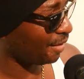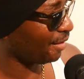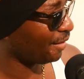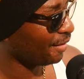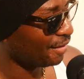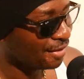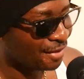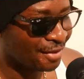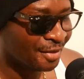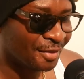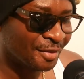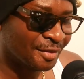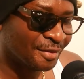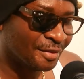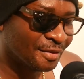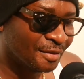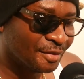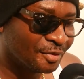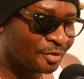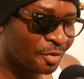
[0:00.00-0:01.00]
Yeah.
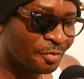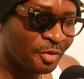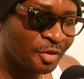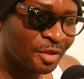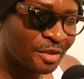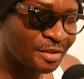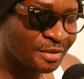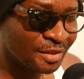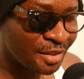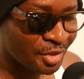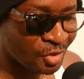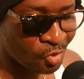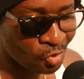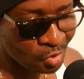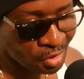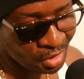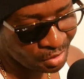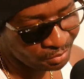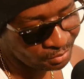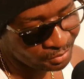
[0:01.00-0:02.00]
Somebody just say, you know
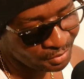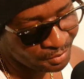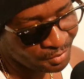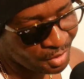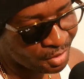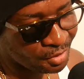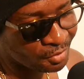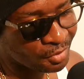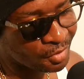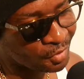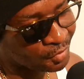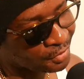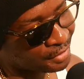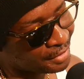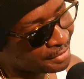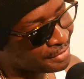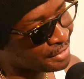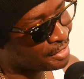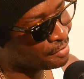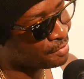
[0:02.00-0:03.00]
what, I'm going to work with
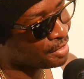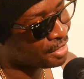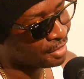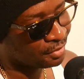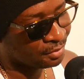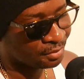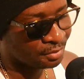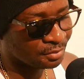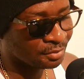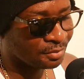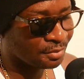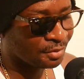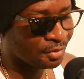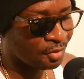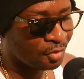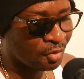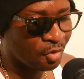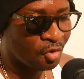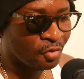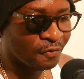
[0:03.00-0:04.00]
the name, you know.
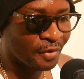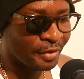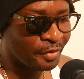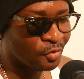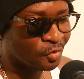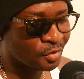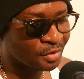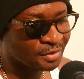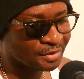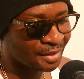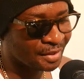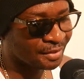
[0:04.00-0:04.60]
Overdose.